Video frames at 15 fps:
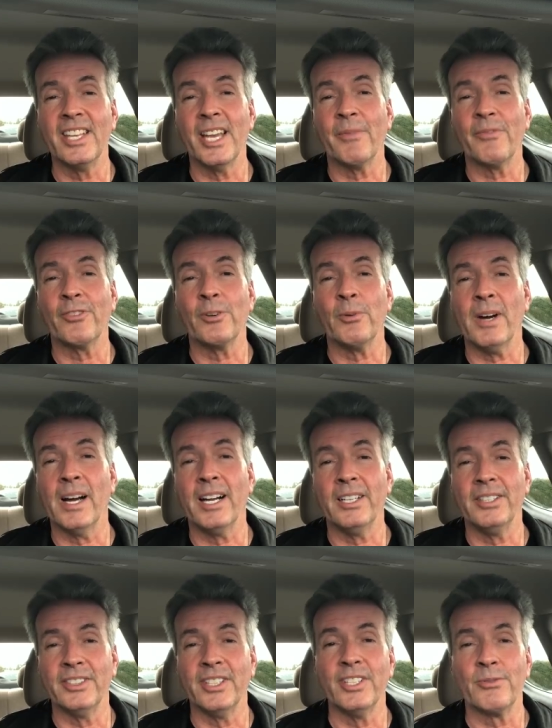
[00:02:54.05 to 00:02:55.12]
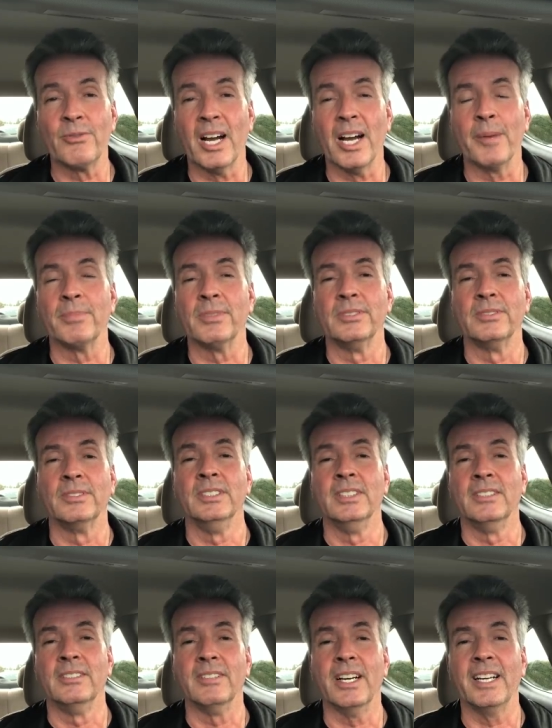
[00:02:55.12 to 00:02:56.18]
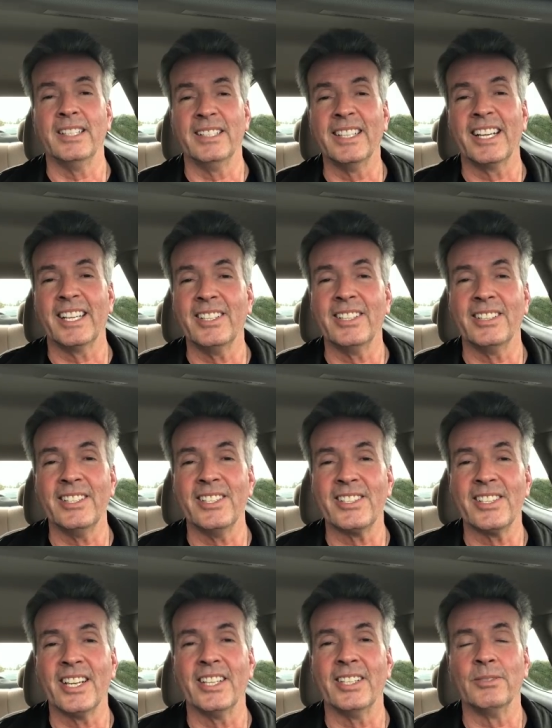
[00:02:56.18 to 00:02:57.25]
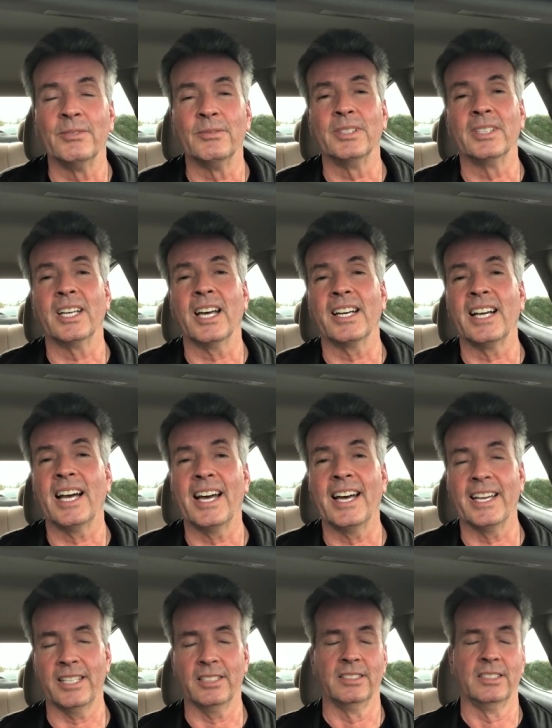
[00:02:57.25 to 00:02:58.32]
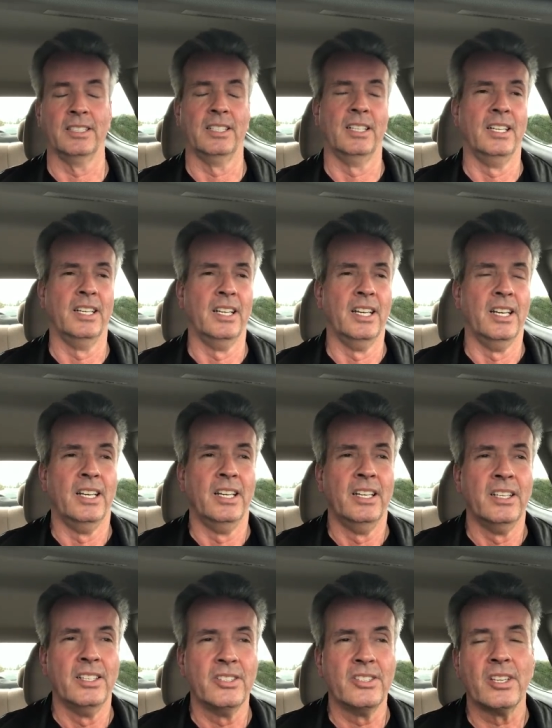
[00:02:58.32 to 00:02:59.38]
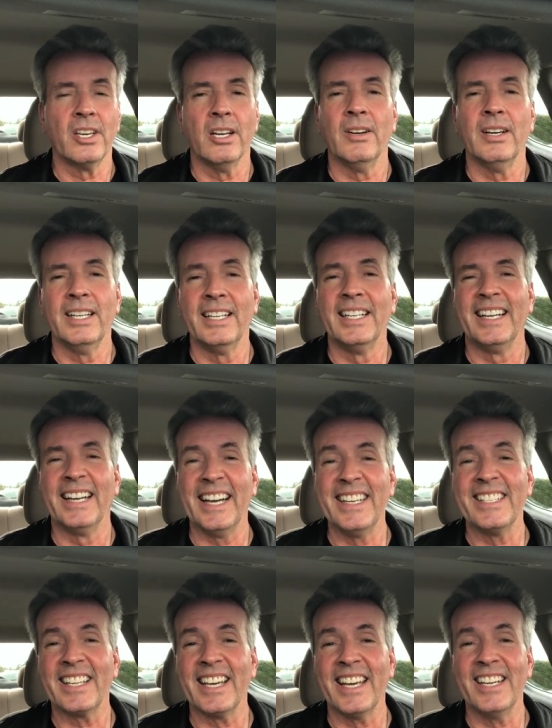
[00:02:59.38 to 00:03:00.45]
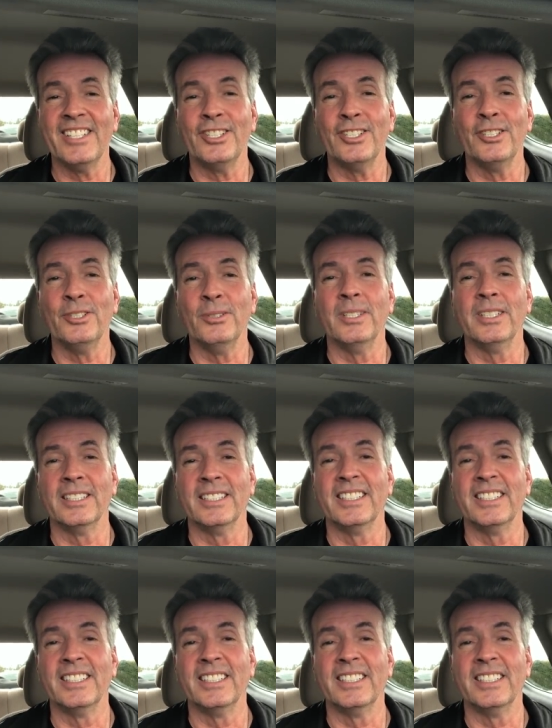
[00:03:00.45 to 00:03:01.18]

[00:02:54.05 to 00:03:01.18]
stay up for a while and then drop, right? And then I could at least sell it when it got high. So I decided to